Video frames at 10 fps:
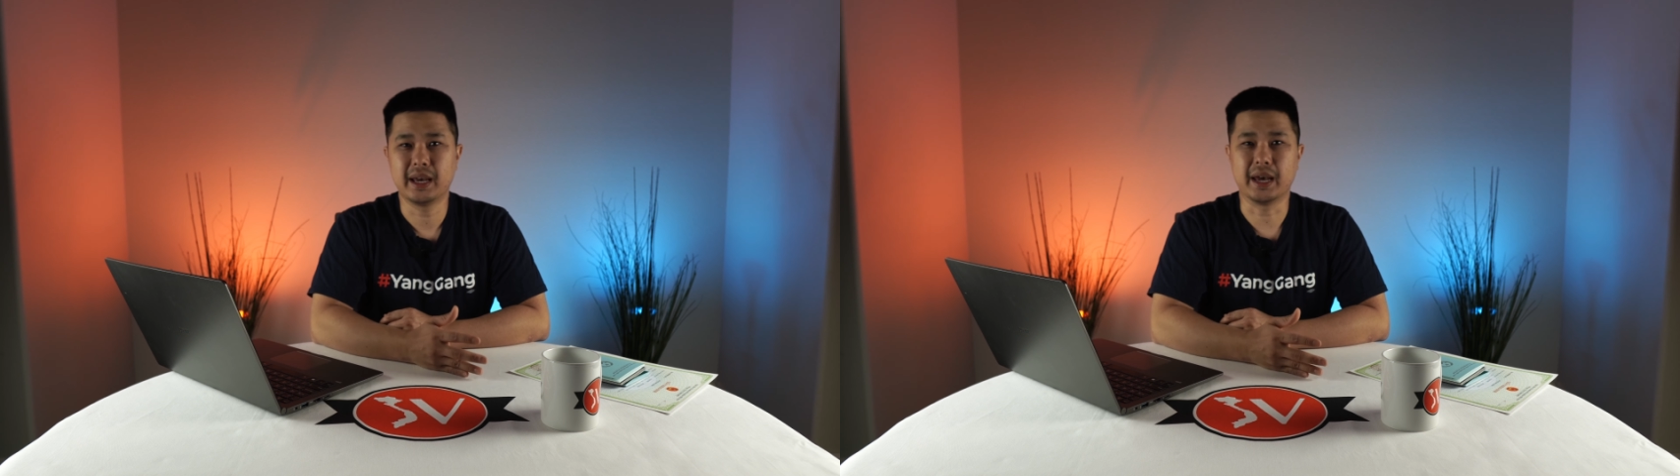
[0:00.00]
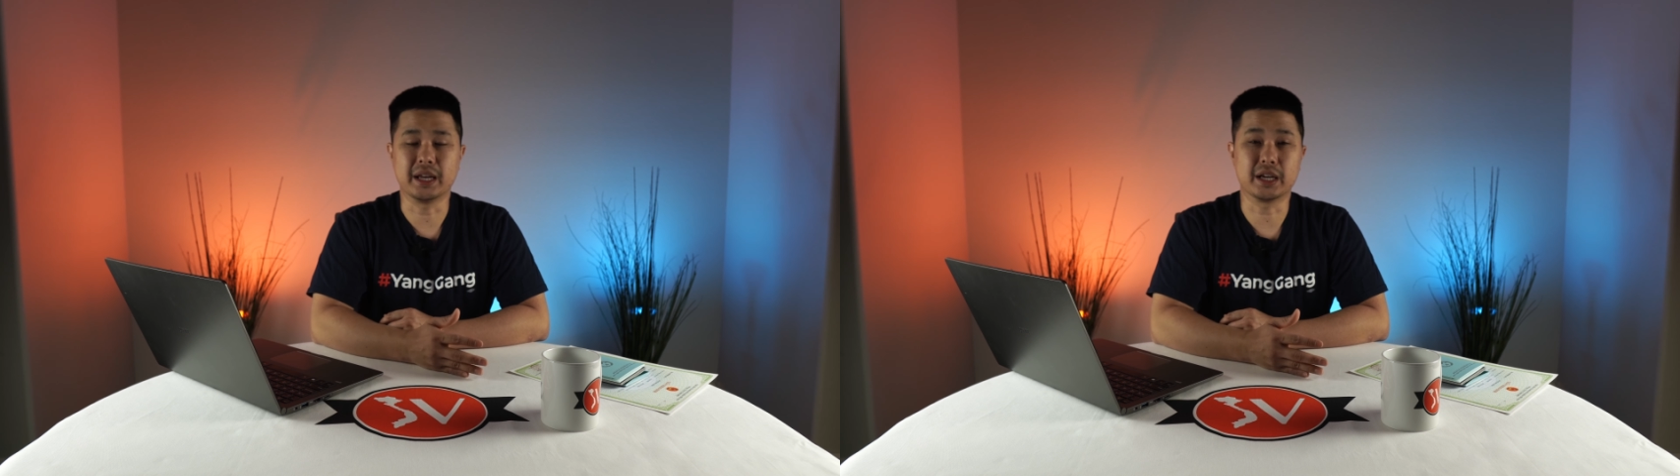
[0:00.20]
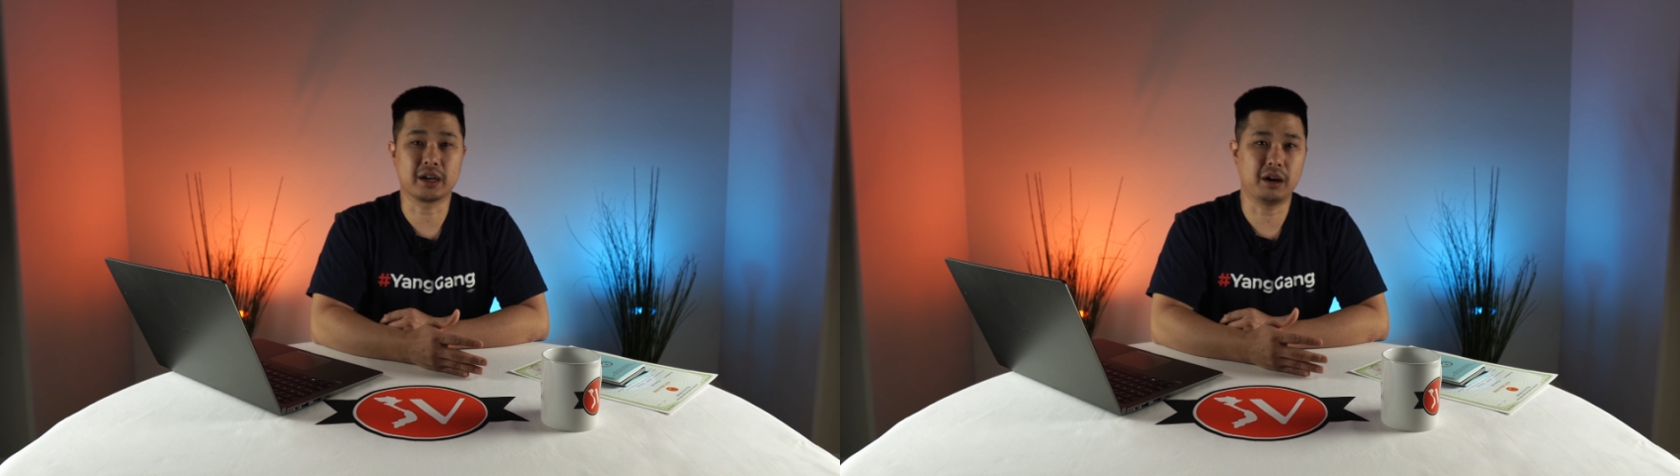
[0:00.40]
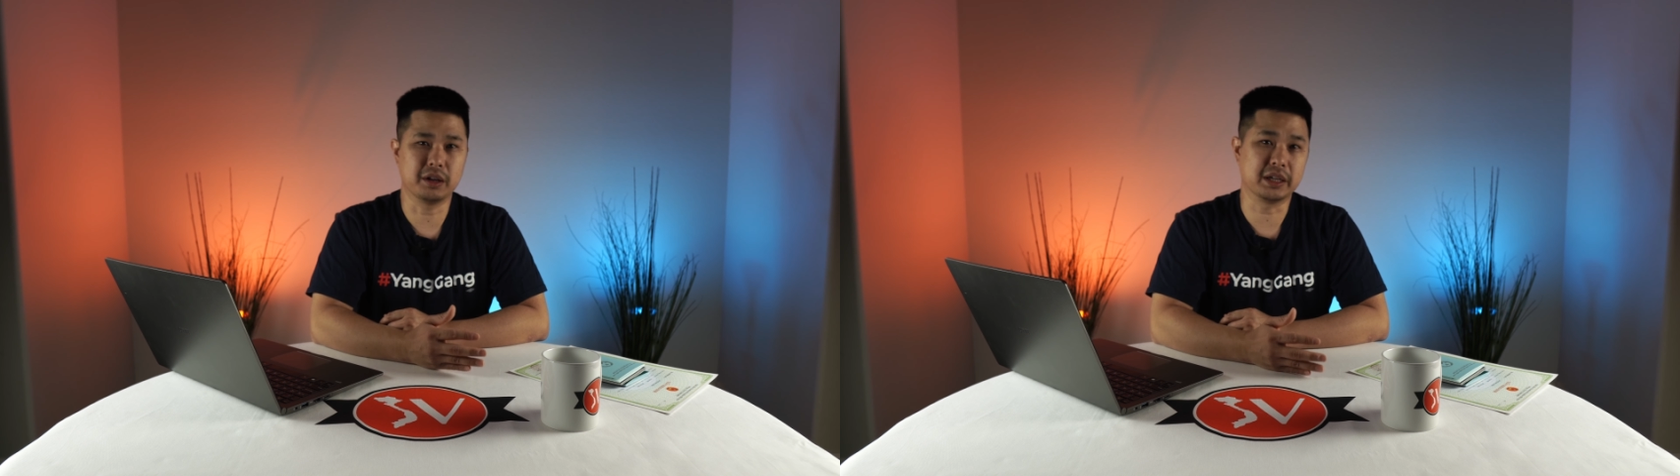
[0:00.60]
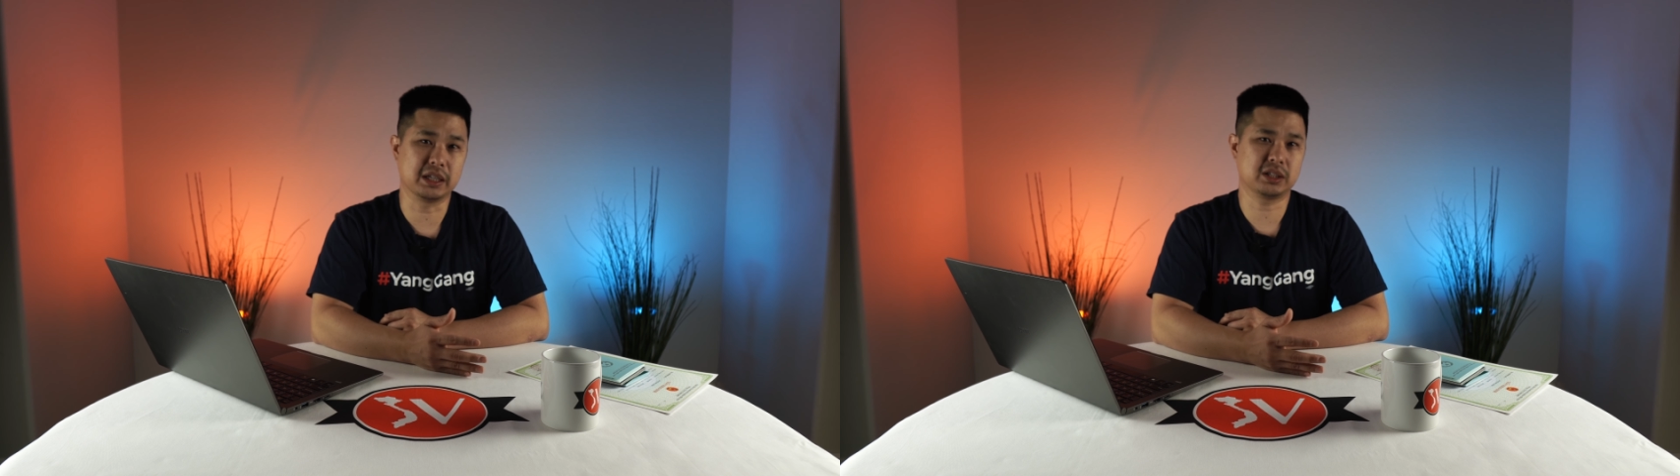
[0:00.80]
and he
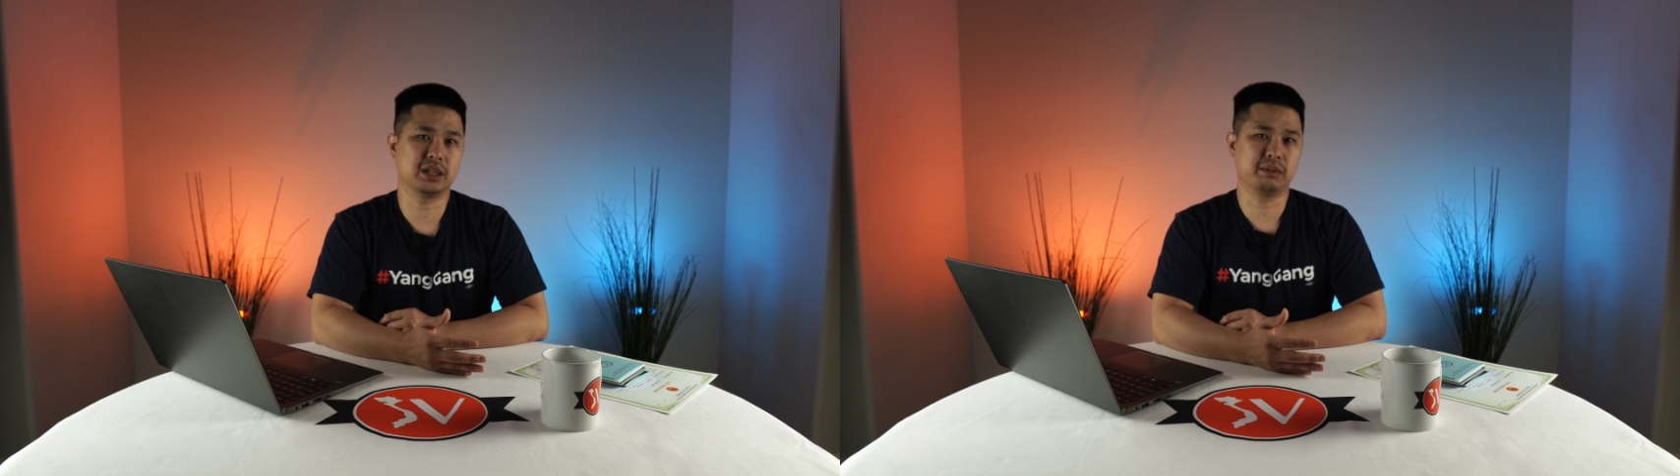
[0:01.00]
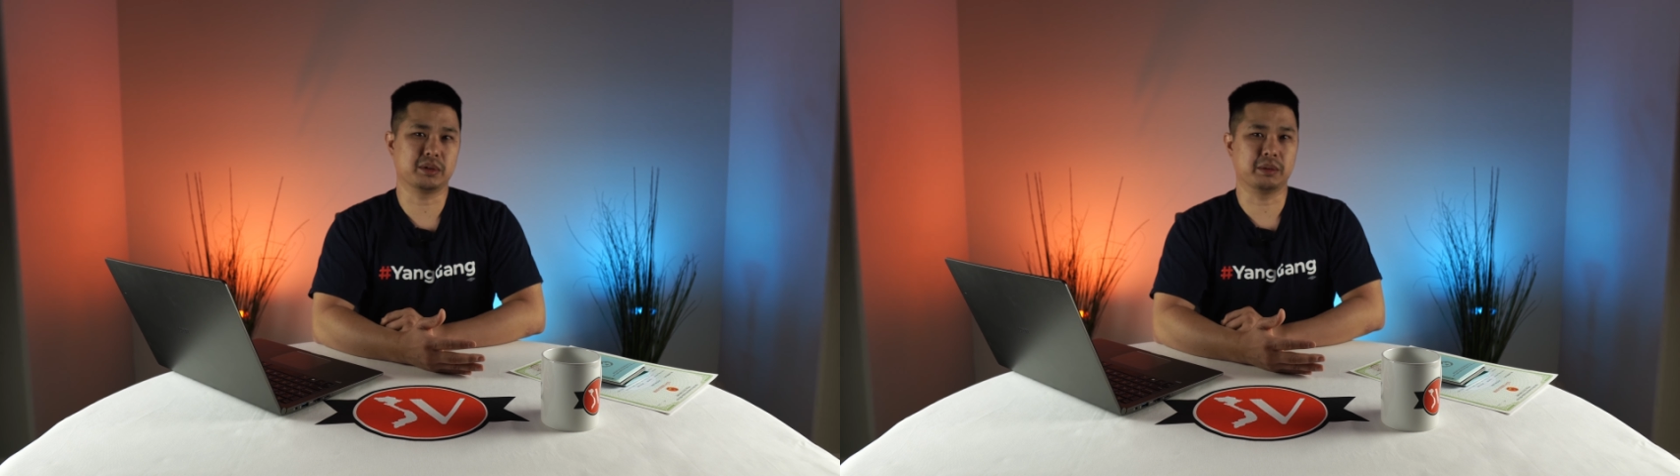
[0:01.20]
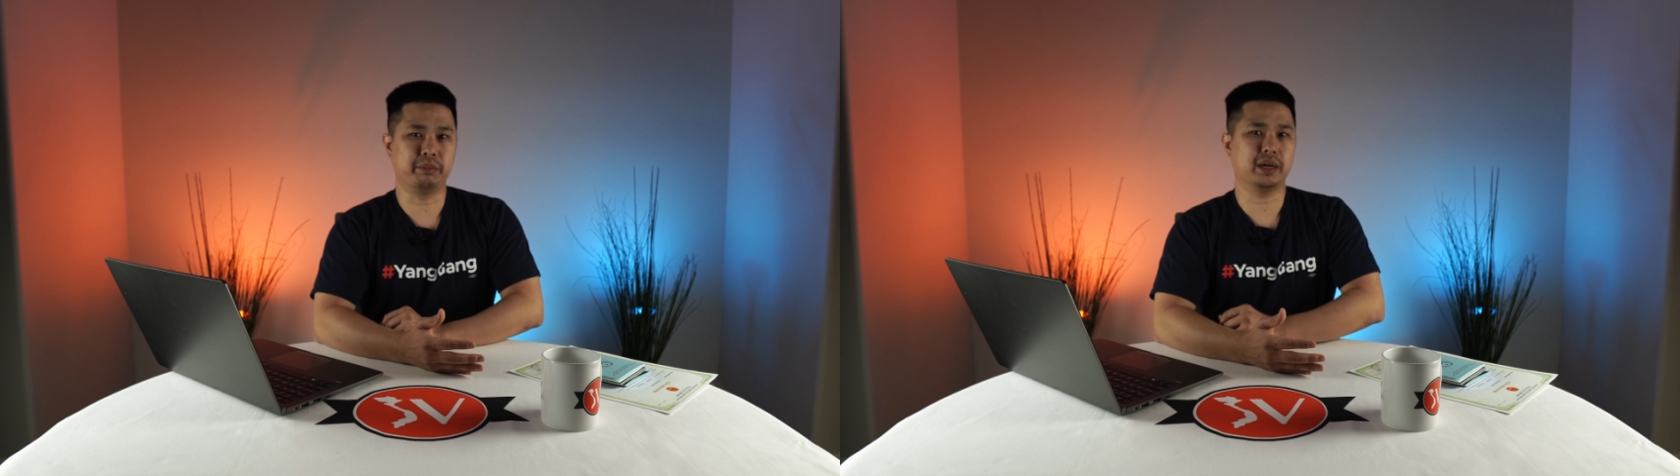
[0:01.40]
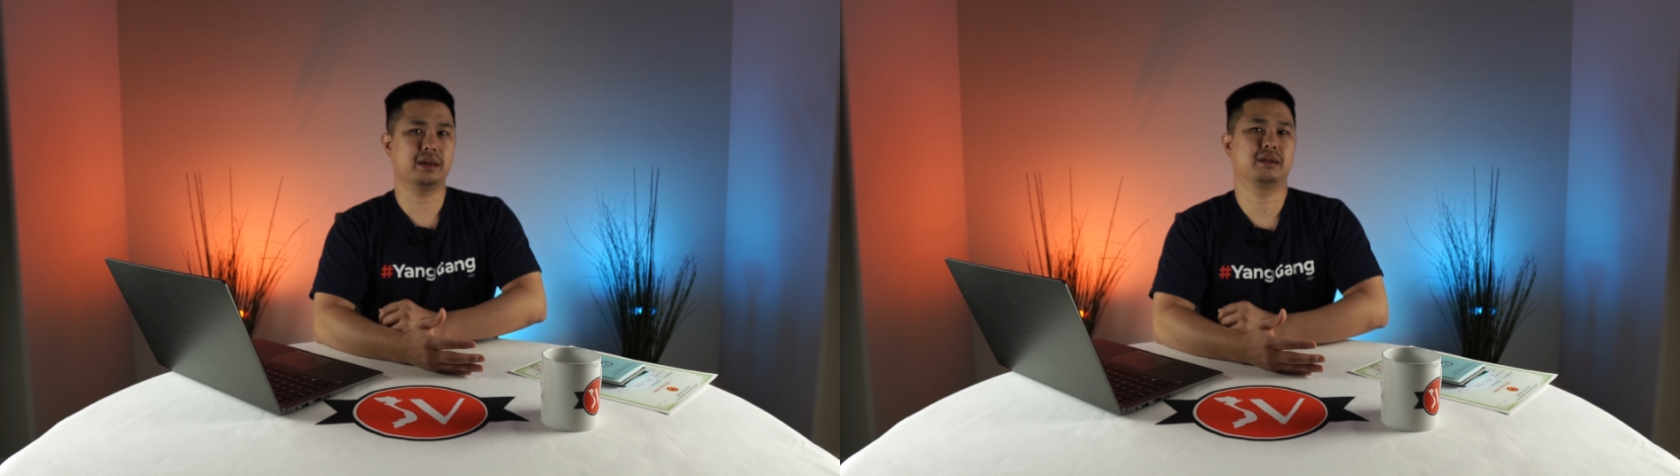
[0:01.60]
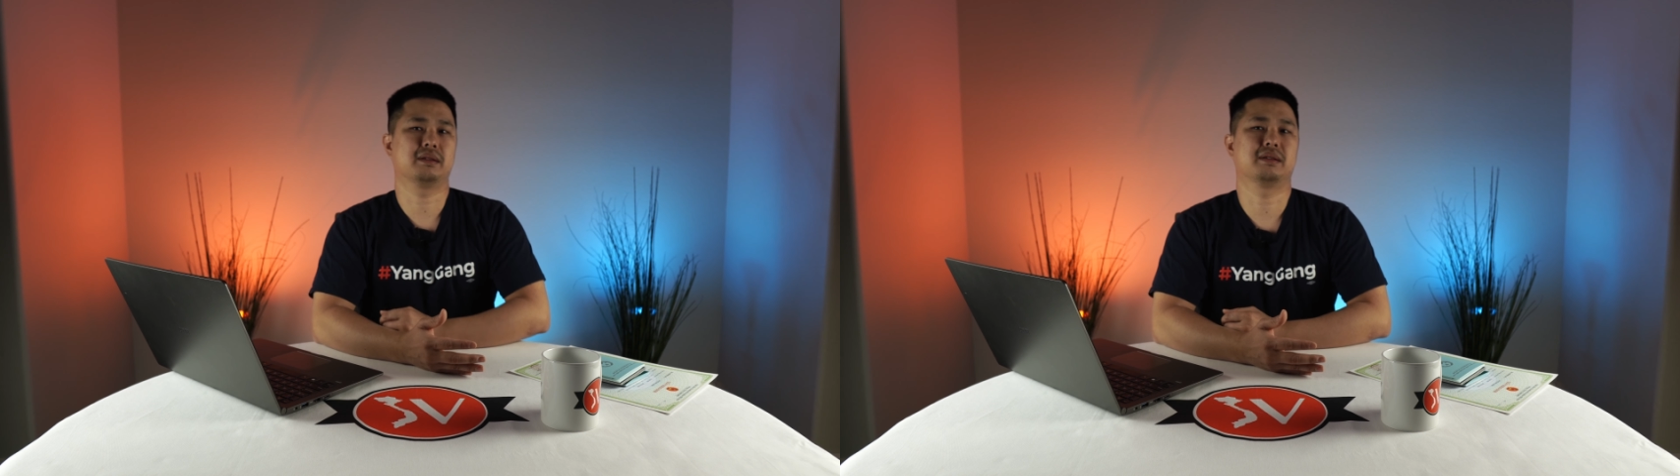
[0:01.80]
called and he seemed a
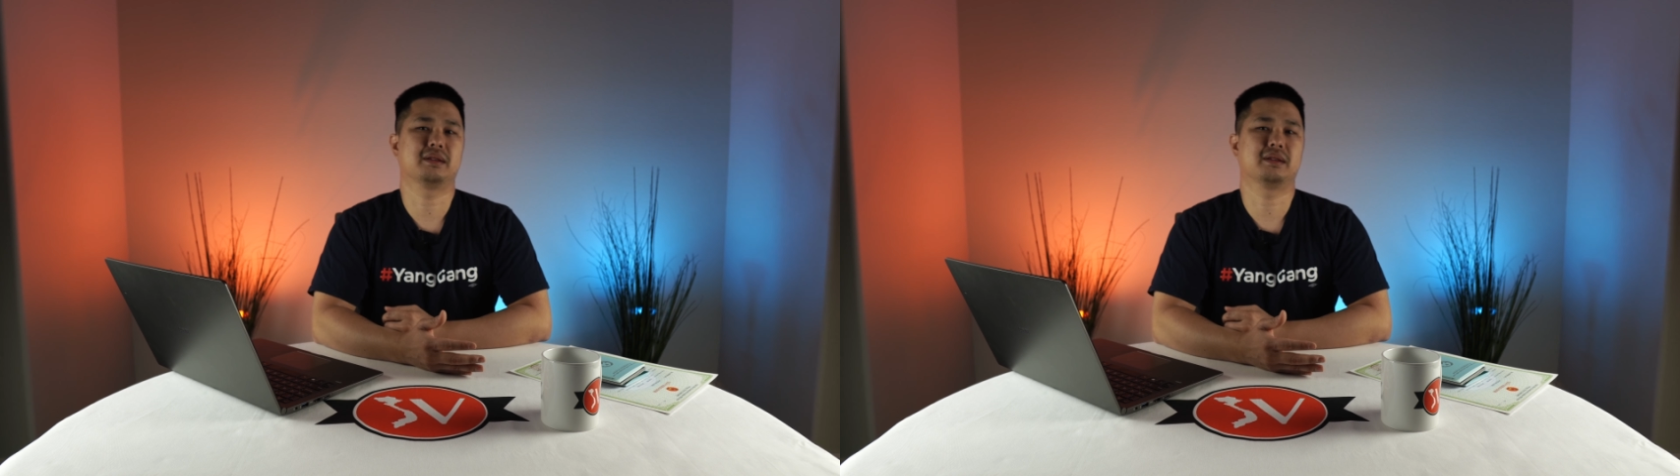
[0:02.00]
bit